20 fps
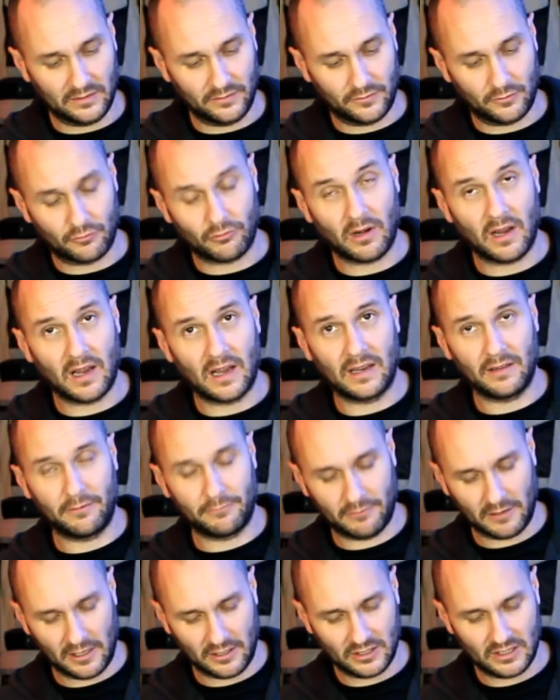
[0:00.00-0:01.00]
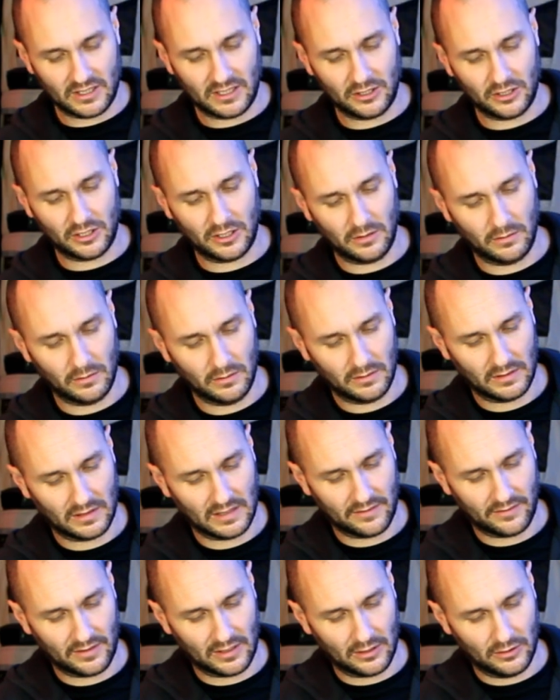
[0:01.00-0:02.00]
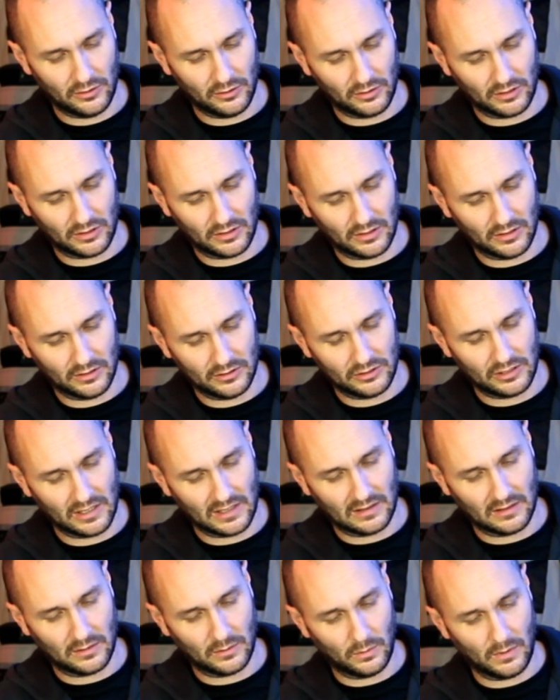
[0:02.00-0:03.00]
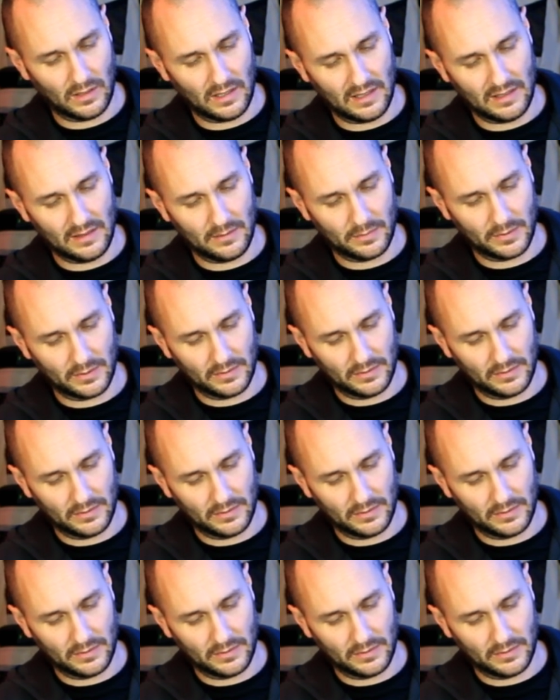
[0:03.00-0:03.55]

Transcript: dry, fresh tissue, give it another gentle wipe.